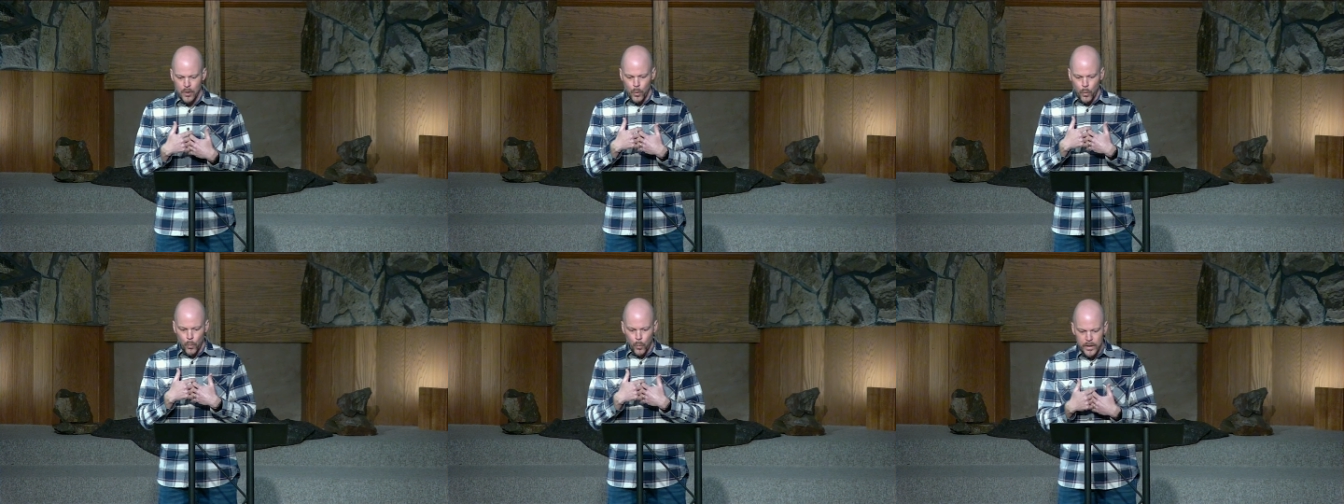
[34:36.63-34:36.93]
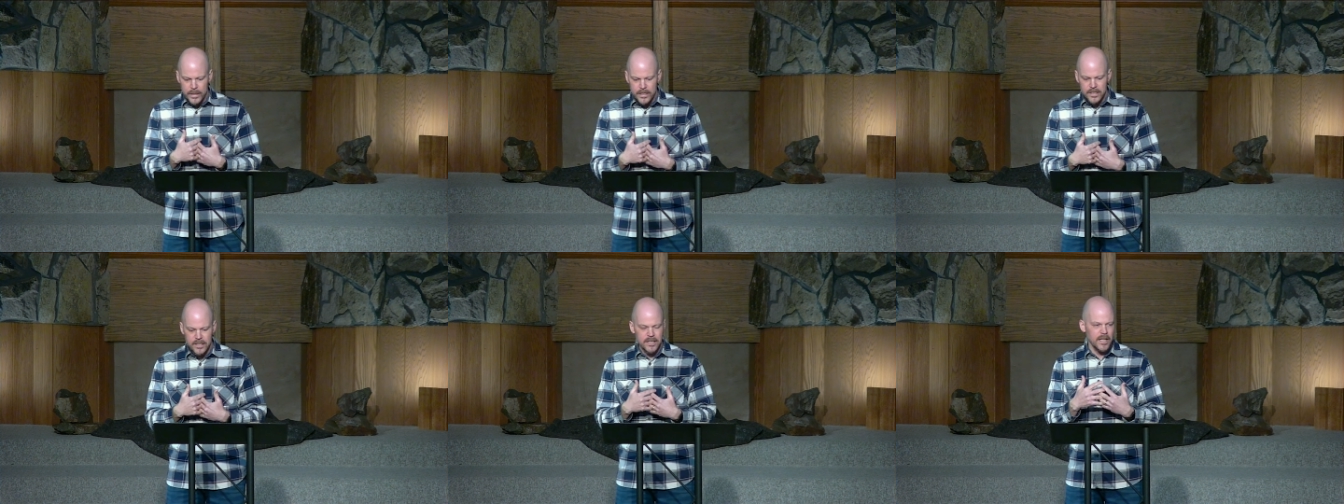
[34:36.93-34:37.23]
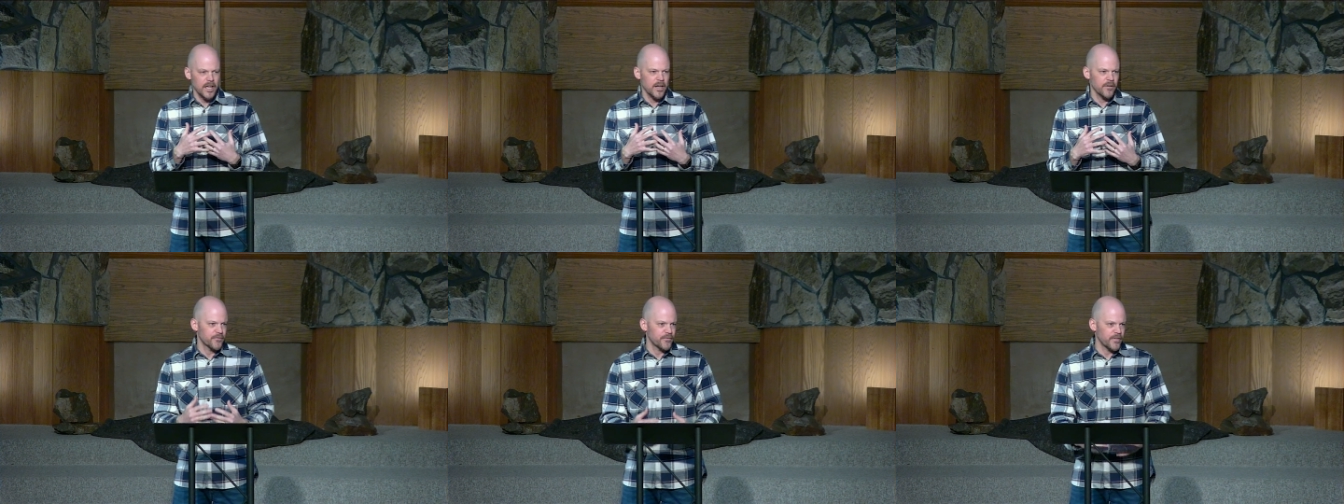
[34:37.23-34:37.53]
will
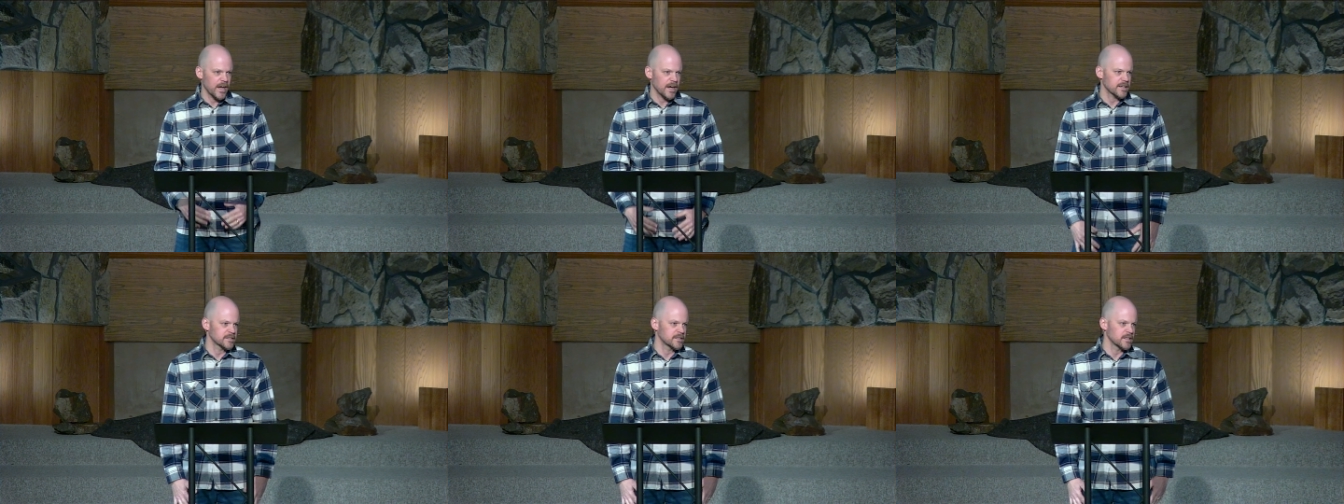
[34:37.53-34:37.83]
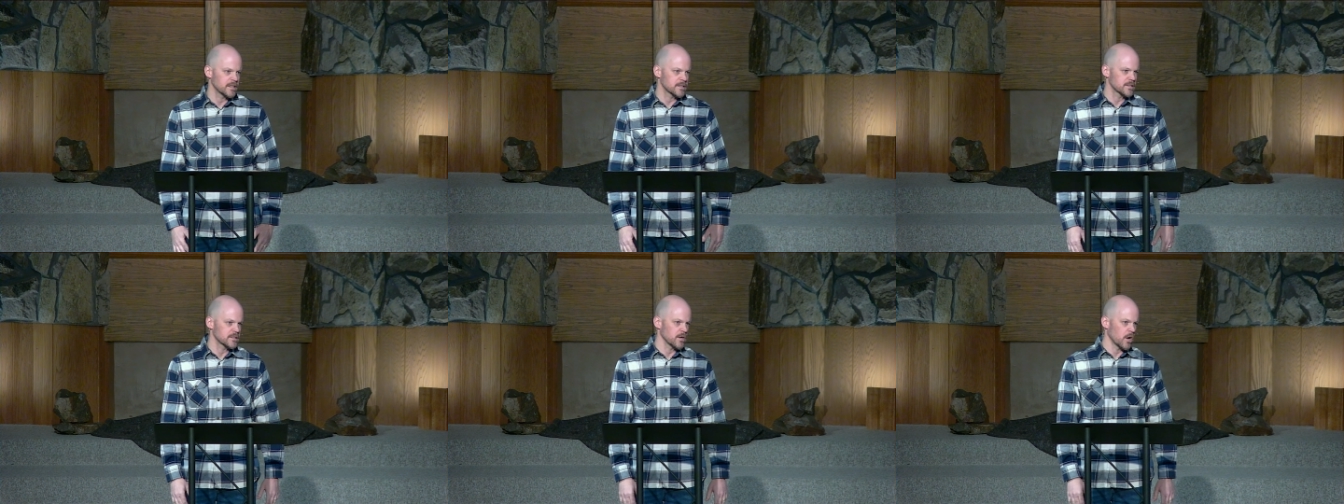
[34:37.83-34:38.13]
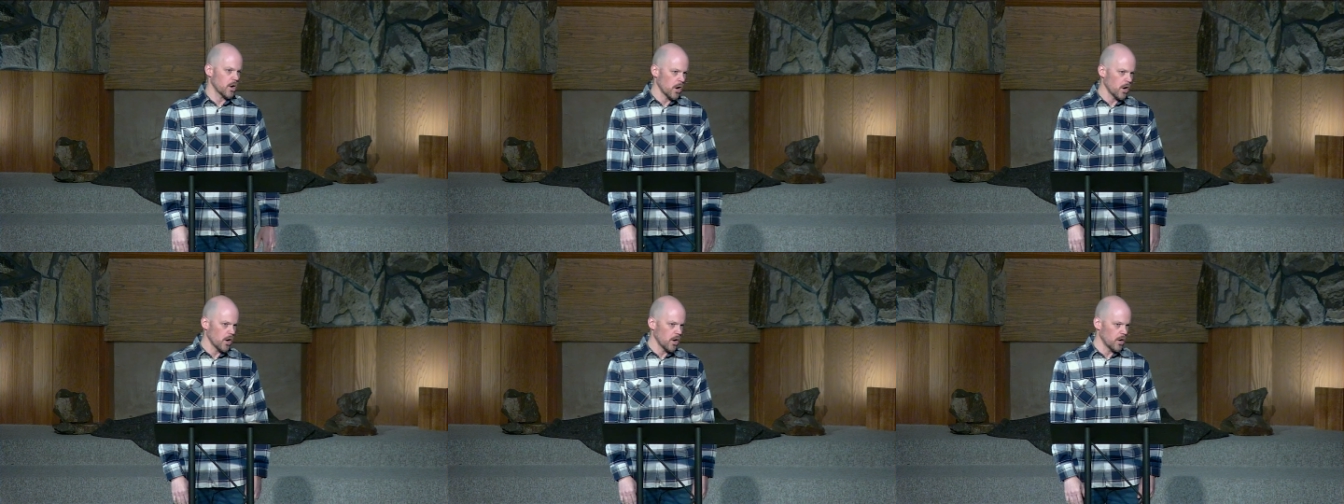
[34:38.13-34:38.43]
affect us
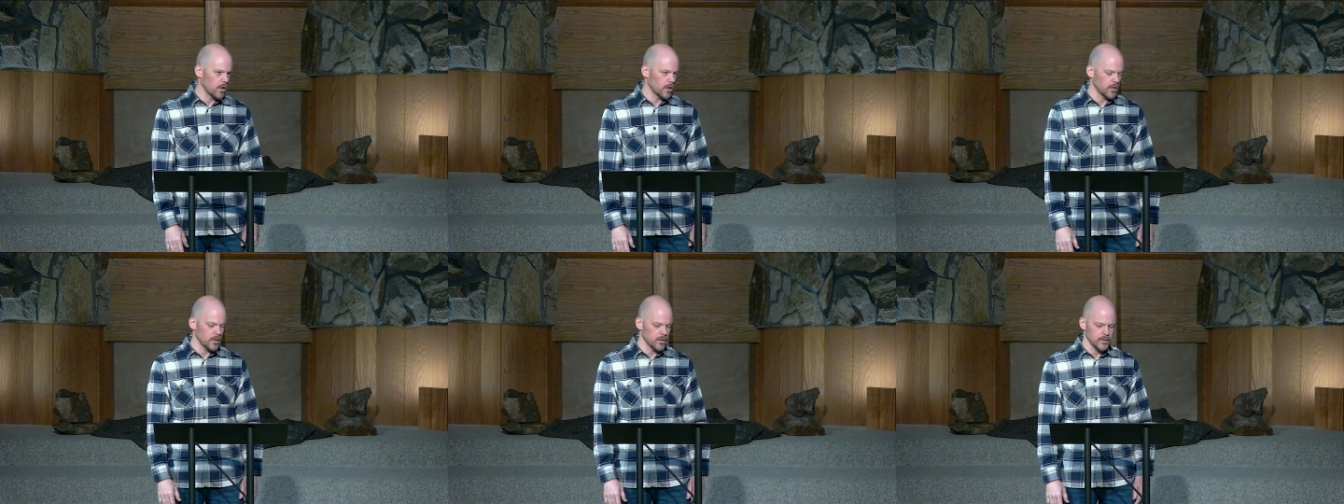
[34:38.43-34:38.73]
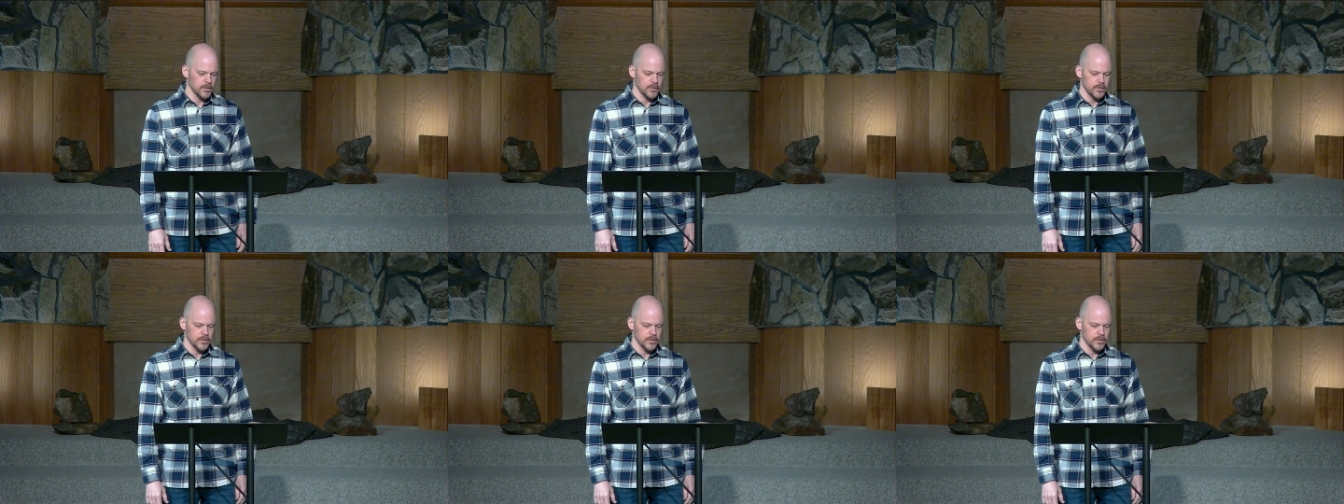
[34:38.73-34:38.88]
all.